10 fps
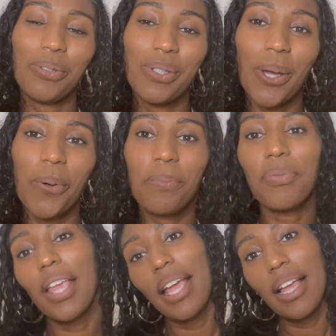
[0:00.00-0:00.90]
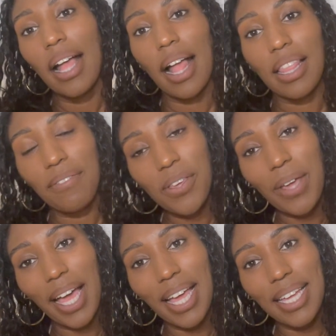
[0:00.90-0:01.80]
So I love you
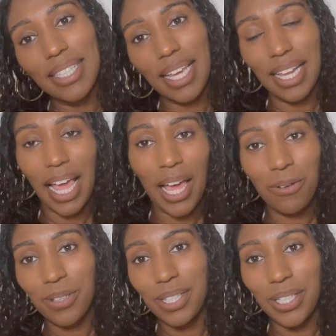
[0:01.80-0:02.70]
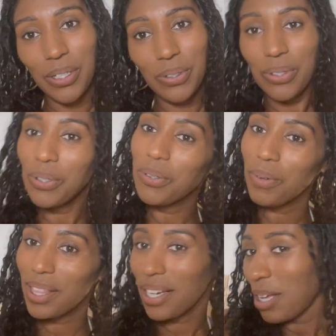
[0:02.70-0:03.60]
guys, and I will see you soon
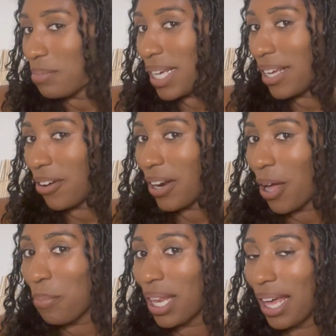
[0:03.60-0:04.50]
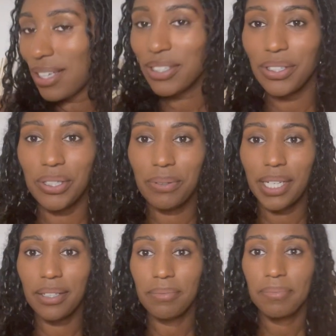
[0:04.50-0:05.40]
with an update on how my locks are doing.